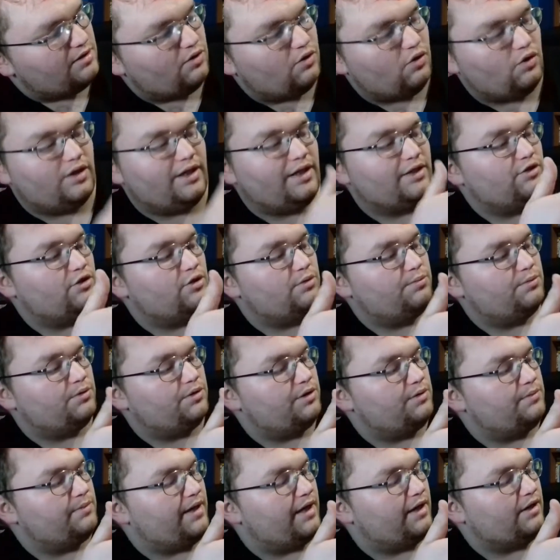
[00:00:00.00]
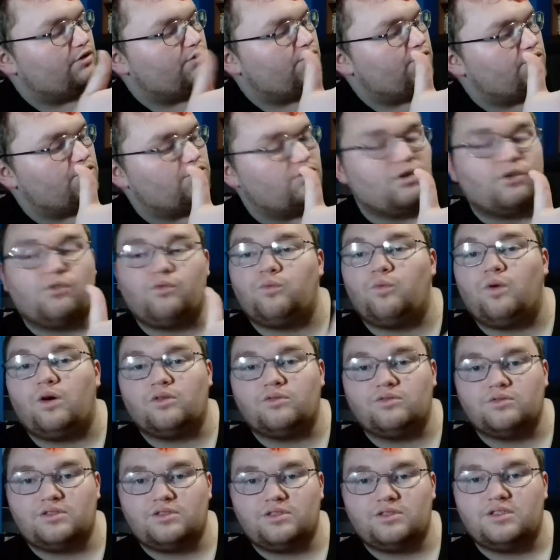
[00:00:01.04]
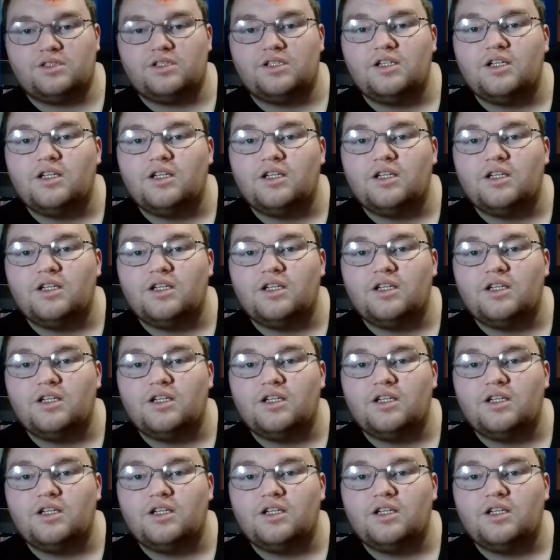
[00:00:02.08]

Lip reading: Orlando Bloom, and Christoph Waltz.